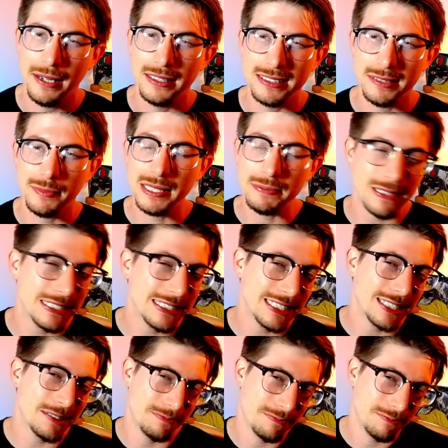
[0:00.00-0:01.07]
Misplays
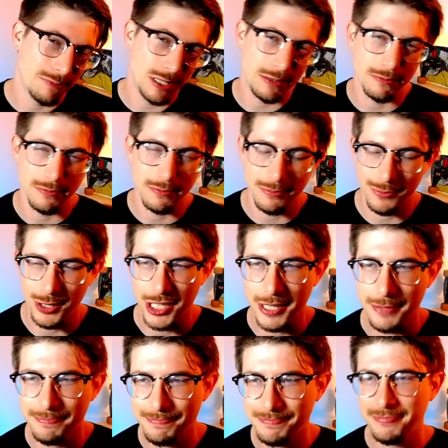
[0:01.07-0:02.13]
there, but we're good.
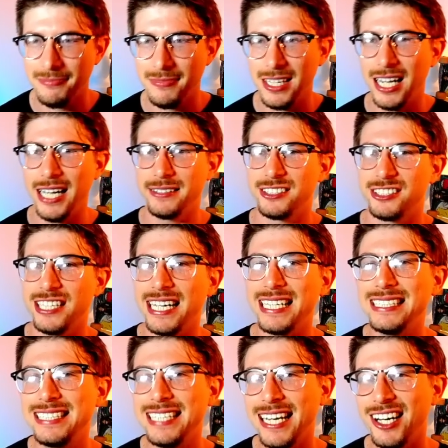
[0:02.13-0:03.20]
All right, Dragon
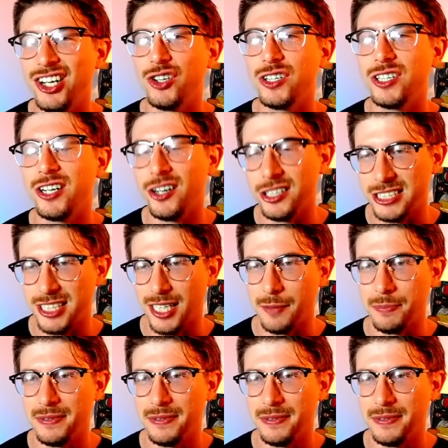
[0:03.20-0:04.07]
Tail Garchomp.